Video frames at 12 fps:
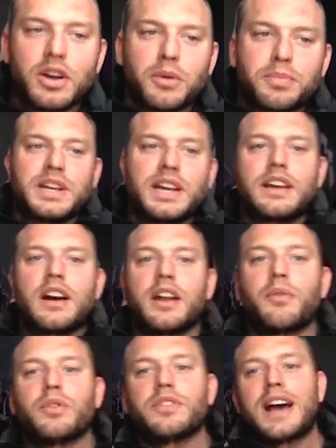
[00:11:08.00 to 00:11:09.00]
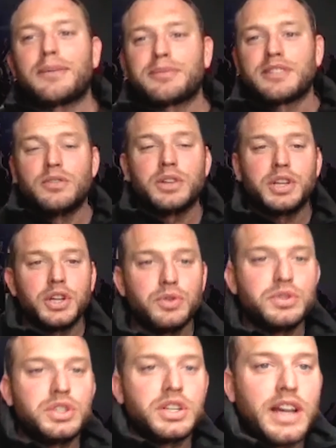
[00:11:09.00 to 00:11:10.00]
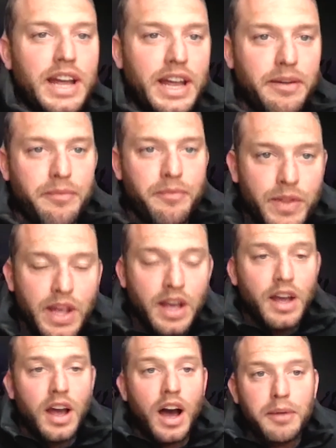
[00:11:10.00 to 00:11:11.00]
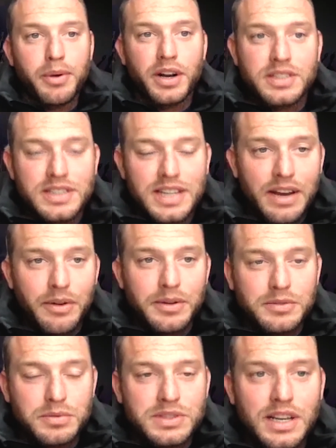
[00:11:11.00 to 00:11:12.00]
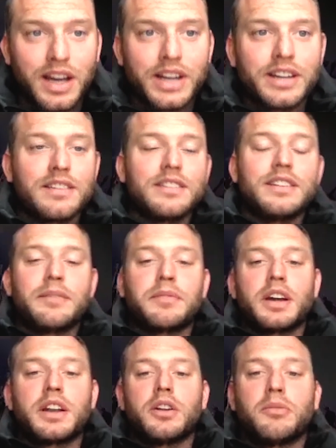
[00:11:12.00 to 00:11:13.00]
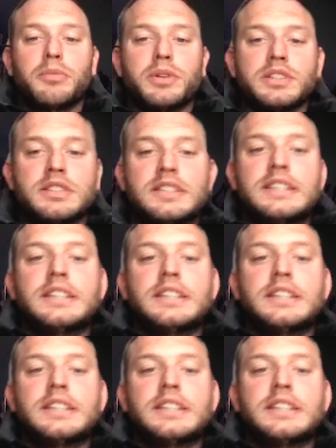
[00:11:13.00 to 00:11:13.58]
uptake on it was absolutely huge. I personally, anyways, was delighted to see them kind of numbers.